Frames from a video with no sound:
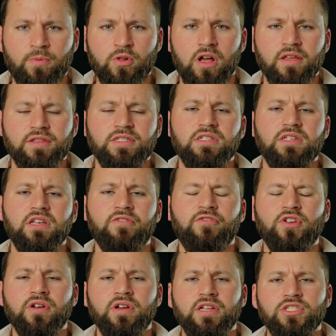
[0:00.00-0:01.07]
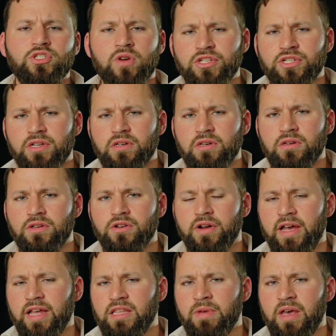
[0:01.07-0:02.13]
cloths. If you're in construction, you're a
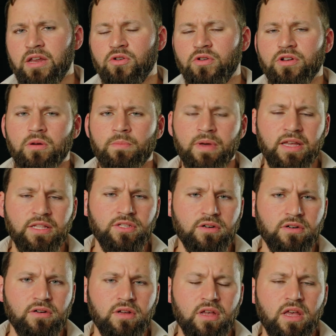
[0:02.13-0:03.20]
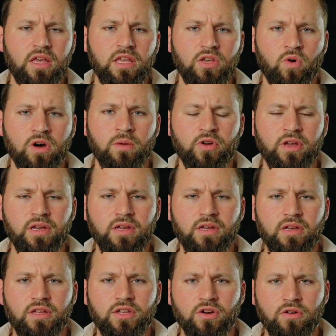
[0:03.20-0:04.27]
handyman, or you're a painter, you want to bring
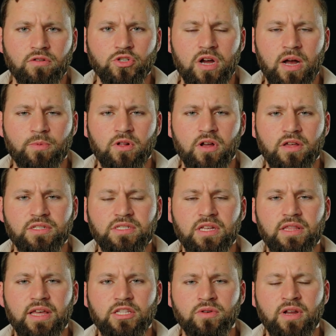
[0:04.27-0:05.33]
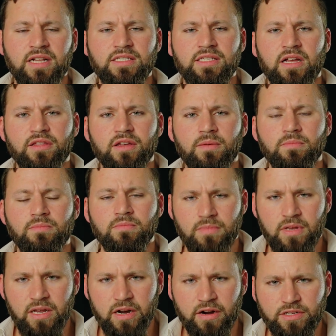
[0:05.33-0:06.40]
your own drop cloths. They do not sell them
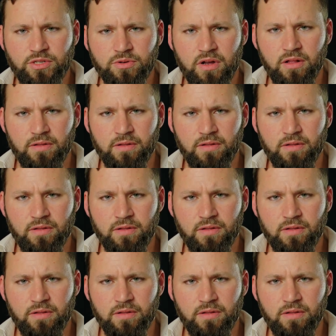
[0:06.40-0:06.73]
in Eretz Yisroel.